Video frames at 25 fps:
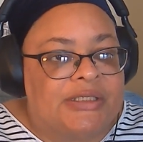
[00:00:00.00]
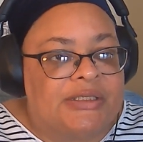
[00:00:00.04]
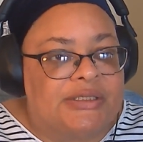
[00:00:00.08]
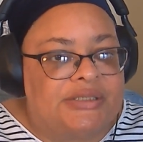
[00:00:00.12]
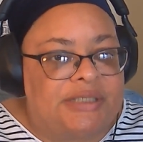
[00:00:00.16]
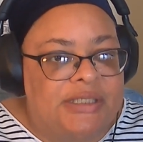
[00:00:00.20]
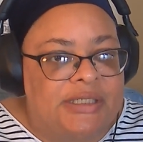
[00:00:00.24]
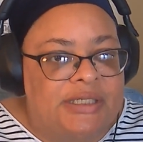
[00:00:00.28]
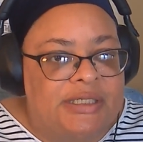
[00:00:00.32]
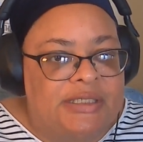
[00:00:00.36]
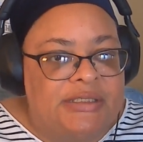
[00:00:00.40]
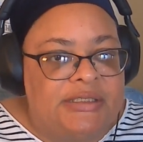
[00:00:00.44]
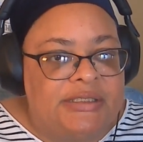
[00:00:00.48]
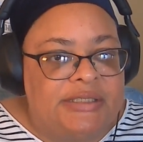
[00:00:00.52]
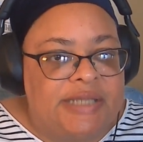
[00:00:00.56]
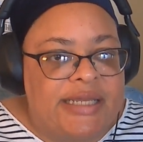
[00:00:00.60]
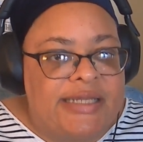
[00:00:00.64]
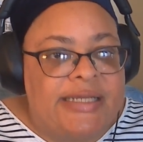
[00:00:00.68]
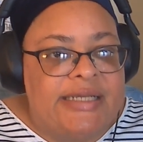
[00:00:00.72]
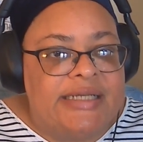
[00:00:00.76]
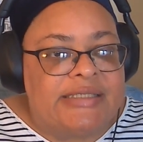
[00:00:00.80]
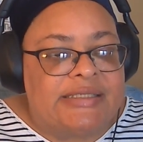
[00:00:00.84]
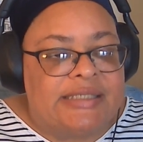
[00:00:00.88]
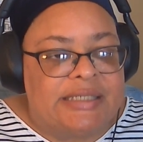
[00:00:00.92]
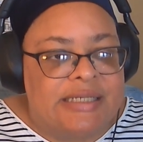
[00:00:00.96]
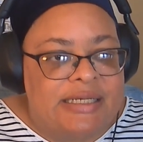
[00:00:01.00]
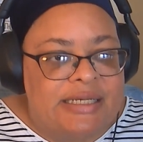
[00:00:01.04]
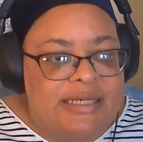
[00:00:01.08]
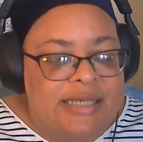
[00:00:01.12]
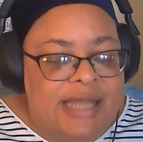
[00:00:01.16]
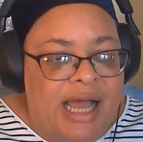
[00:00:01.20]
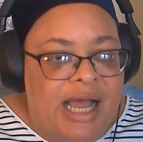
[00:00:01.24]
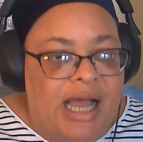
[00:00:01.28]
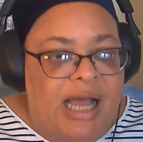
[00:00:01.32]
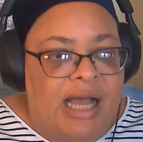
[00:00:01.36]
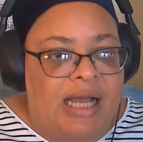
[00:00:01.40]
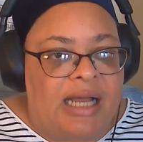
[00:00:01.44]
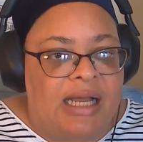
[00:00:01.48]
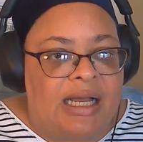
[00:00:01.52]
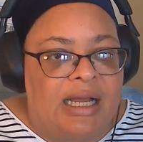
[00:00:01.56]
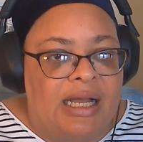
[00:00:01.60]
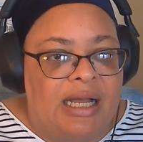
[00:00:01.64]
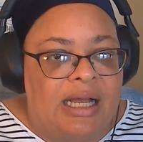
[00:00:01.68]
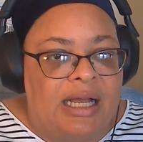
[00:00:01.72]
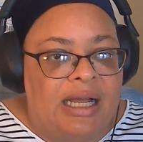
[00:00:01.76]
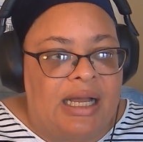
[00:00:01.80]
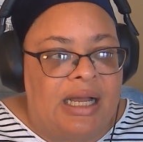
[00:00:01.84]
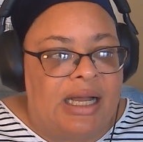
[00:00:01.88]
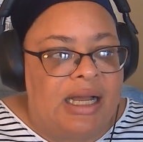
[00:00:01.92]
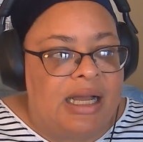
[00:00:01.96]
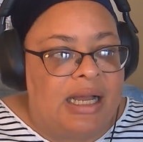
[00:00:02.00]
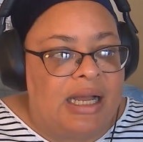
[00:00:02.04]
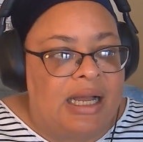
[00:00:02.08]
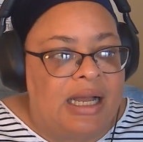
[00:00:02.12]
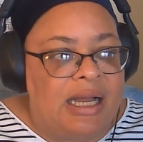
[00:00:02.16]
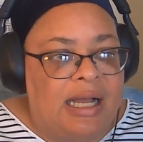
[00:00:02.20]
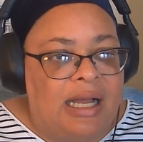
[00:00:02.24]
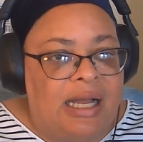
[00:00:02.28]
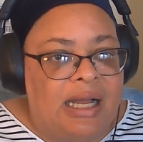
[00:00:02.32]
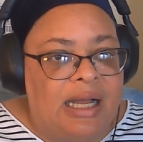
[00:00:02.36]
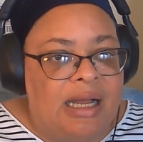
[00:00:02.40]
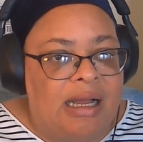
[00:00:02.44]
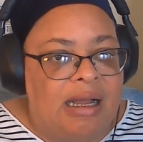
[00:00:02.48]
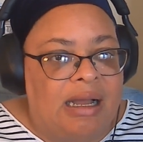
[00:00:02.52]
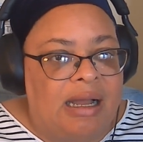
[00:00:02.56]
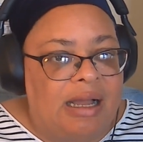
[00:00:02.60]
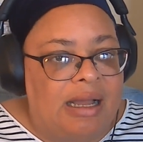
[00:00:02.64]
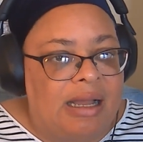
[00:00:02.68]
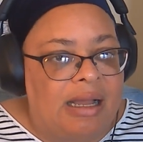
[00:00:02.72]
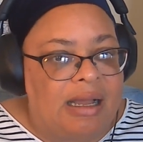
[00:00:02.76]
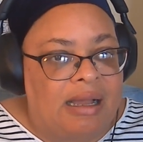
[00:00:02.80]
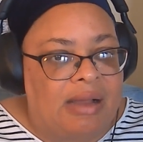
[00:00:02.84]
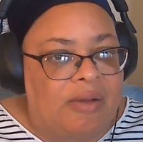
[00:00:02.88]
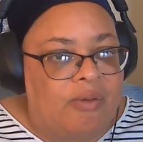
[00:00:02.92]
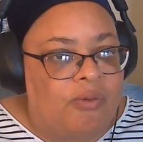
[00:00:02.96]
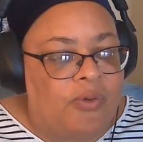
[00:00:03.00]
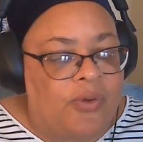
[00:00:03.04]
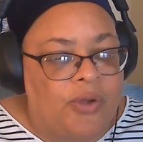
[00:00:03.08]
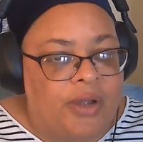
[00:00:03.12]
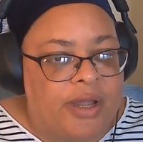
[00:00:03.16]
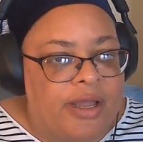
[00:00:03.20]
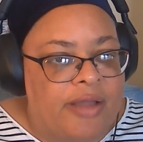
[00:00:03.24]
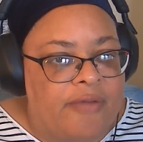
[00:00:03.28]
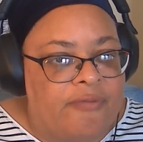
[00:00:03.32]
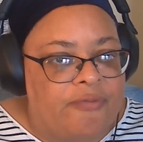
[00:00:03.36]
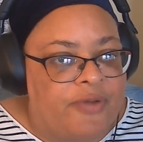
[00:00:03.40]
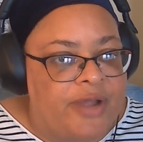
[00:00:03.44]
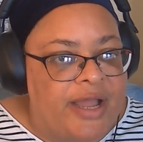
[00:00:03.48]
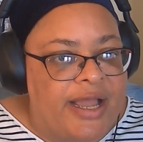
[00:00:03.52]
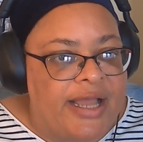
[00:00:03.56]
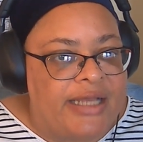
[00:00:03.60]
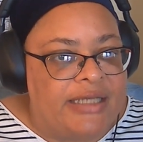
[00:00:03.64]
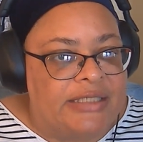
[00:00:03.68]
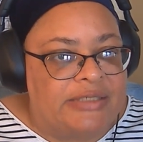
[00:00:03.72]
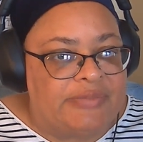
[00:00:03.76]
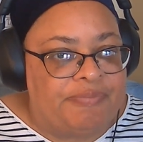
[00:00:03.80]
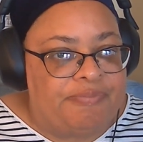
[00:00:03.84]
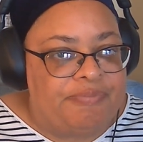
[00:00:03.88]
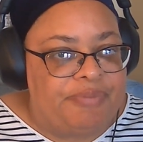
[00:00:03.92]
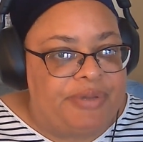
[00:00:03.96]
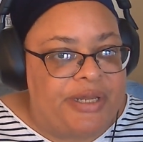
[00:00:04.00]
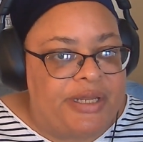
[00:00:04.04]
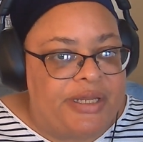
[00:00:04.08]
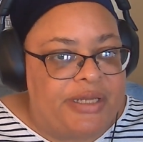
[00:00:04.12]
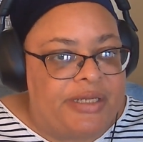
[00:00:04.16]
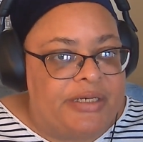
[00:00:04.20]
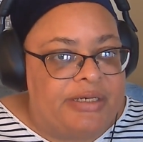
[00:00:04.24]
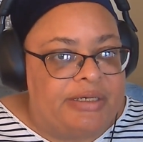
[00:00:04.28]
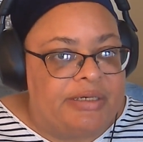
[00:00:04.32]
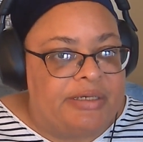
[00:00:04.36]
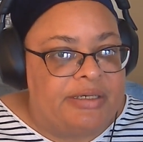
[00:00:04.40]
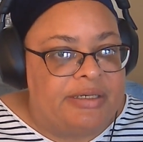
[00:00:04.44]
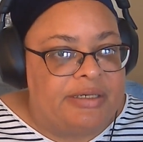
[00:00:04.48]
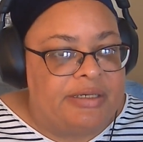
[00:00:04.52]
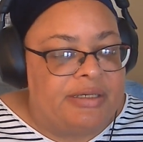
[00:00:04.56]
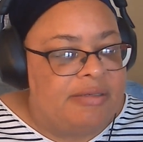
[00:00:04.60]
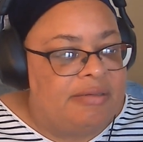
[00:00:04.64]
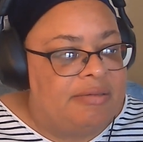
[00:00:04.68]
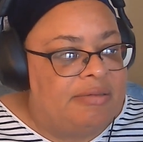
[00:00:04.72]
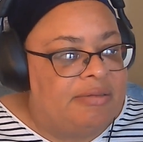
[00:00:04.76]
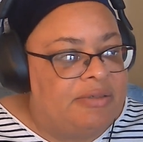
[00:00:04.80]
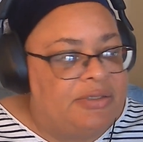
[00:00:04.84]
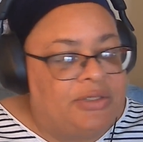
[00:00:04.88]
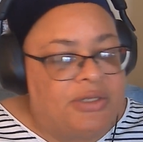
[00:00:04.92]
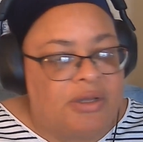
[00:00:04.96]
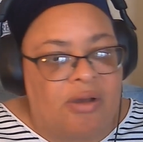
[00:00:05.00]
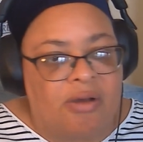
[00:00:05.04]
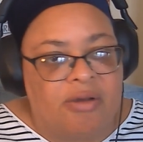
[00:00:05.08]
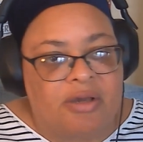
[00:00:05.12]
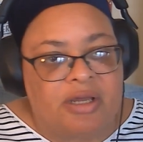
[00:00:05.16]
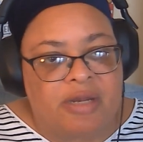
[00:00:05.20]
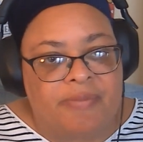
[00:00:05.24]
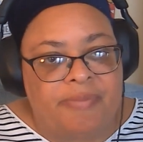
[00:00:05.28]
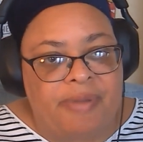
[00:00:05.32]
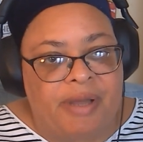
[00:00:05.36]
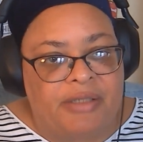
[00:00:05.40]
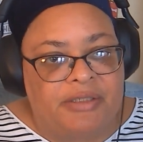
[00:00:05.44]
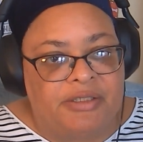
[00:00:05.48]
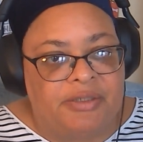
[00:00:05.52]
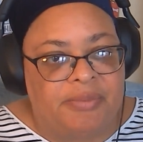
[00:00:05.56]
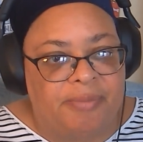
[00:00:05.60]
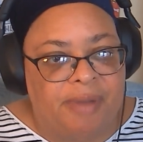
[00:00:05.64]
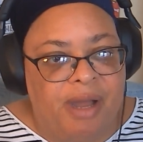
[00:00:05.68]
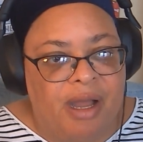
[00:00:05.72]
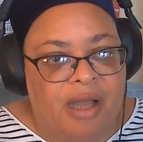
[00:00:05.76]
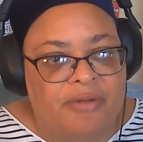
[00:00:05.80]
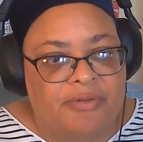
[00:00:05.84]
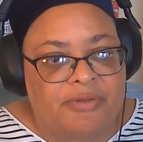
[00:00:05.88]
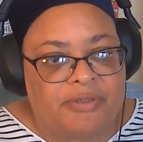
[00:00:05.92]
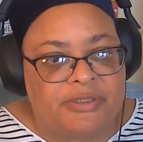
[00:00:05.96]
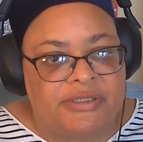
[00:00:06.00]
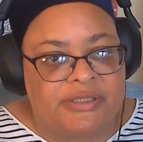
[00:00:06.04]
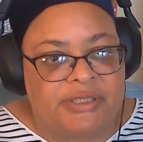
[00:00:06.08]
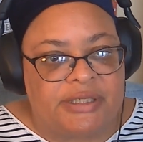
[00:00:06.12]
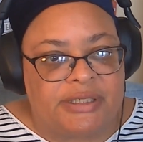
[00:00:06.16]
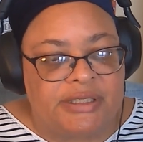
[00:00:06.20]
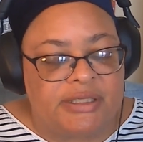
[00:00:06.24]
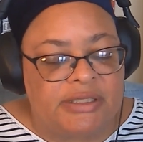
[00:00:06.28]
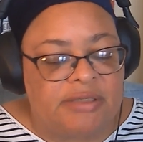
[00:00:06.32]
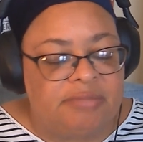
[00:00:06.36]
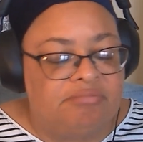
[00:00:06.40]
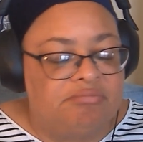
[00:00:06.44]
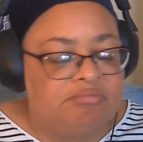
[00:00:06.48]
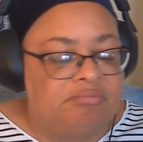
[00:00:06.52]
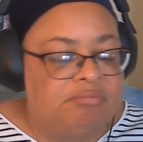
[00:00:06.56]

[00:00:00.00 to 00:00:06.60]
Zelensky is not or ever has been talking about democracy.